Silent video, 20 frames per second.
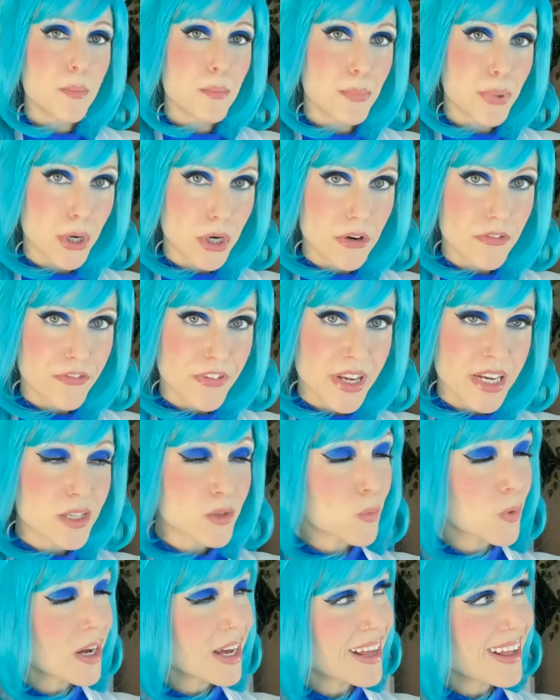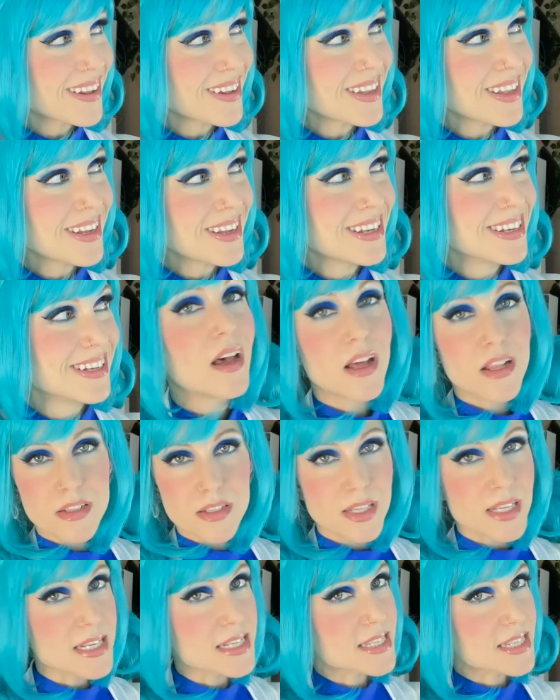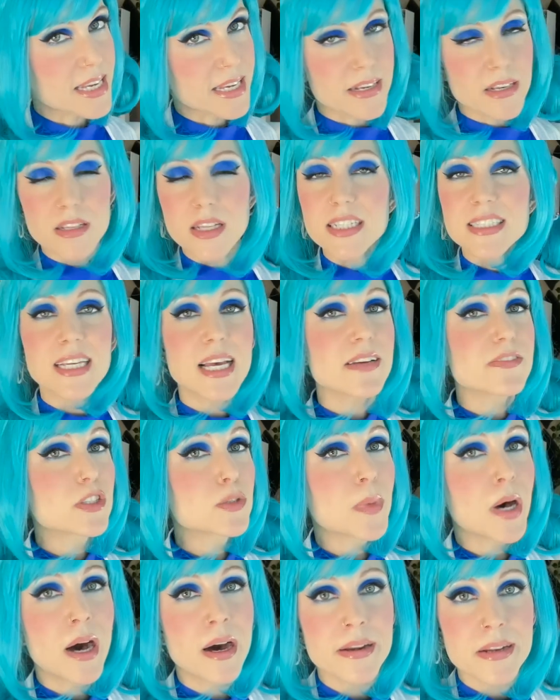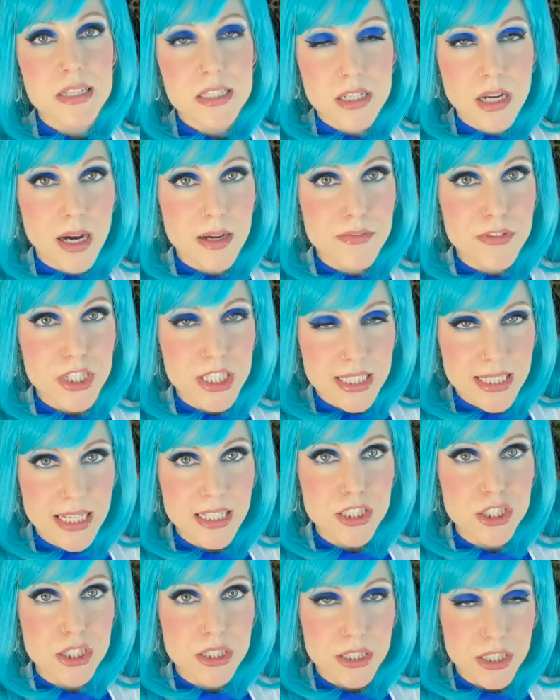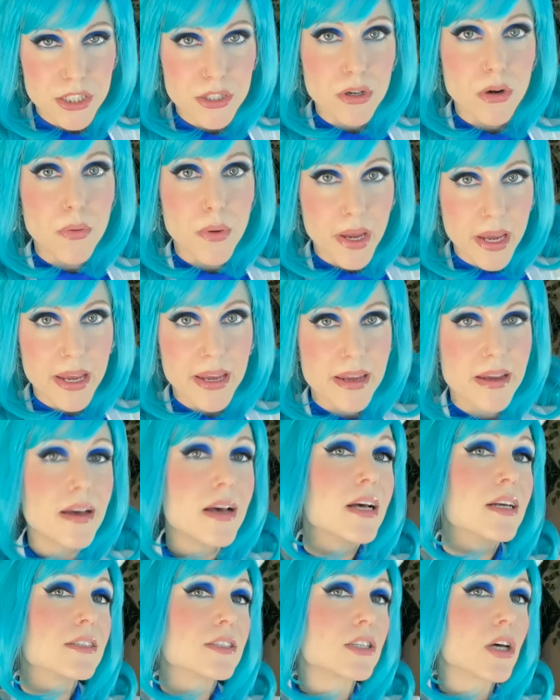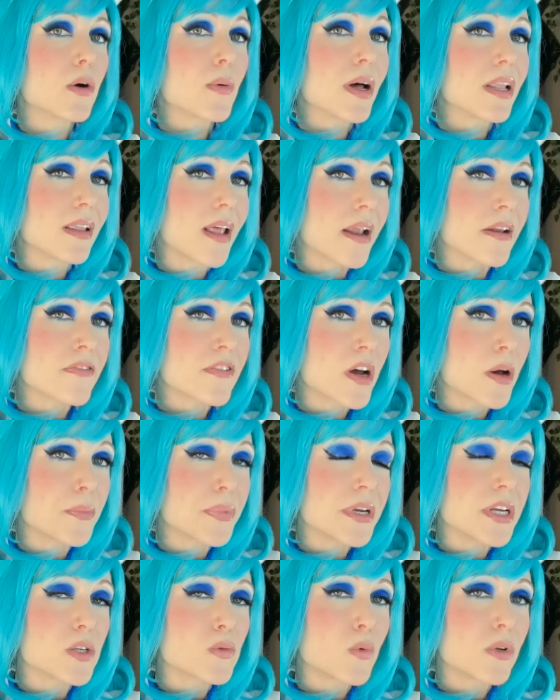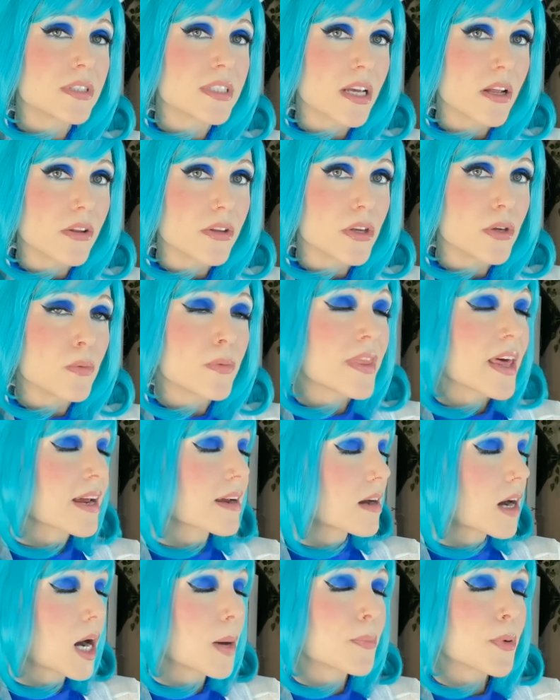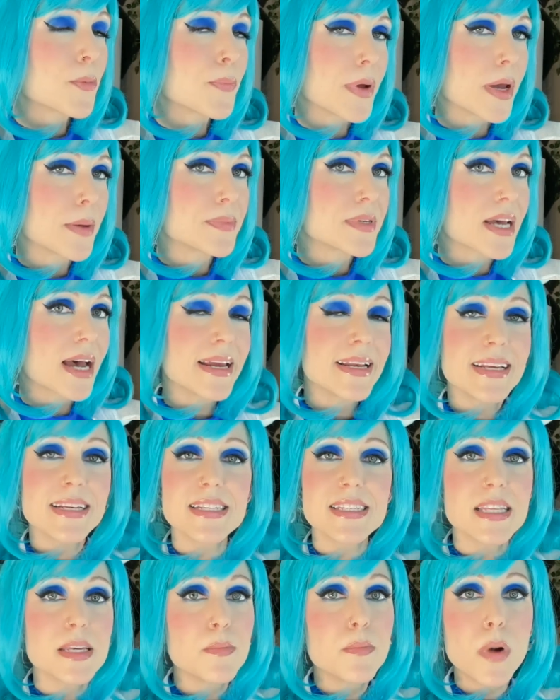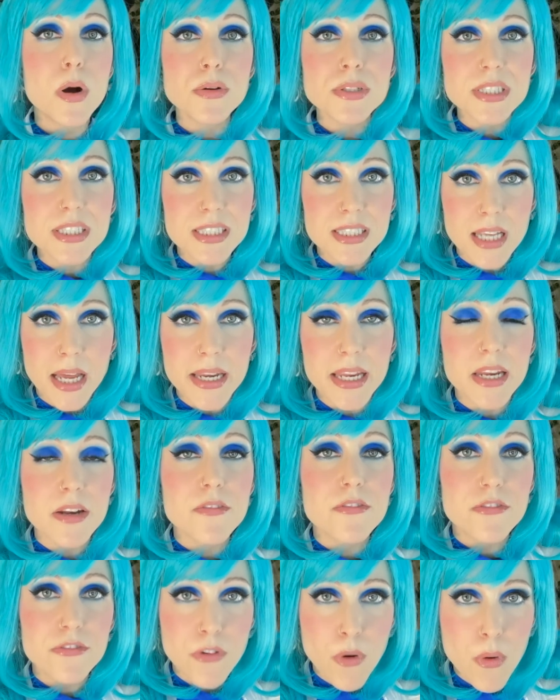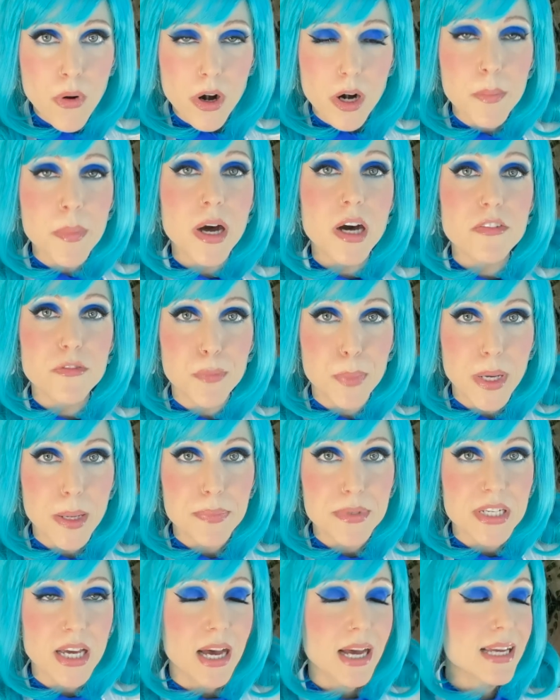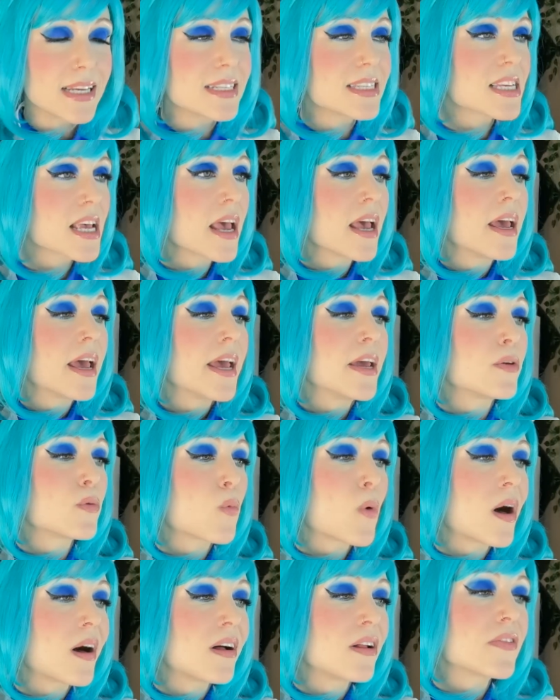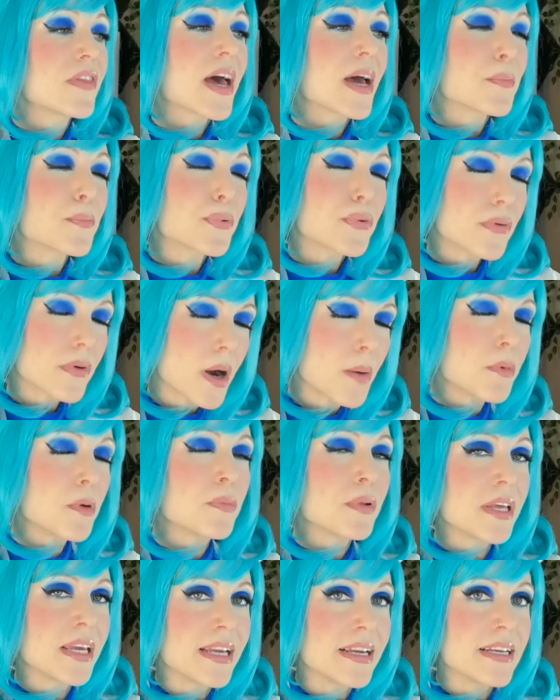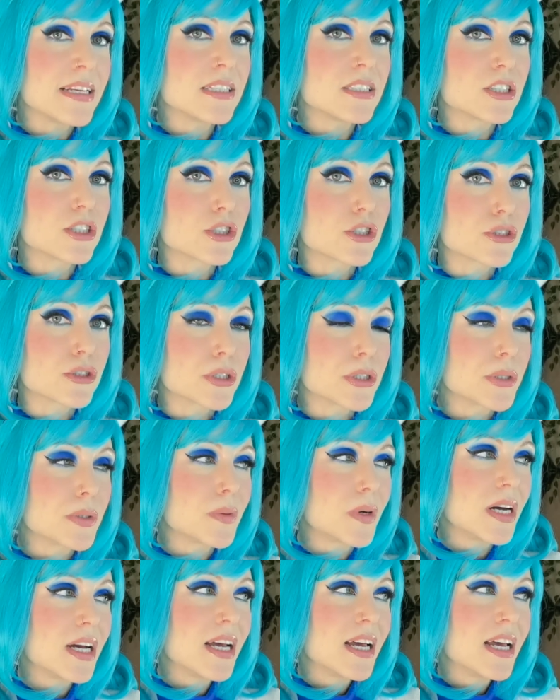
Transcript: perfect? Well, listen, let's have some honest conversations here, okay? So a lot of companies will tell you that copper peptide is the most studied form of peptides, and while that probably is true,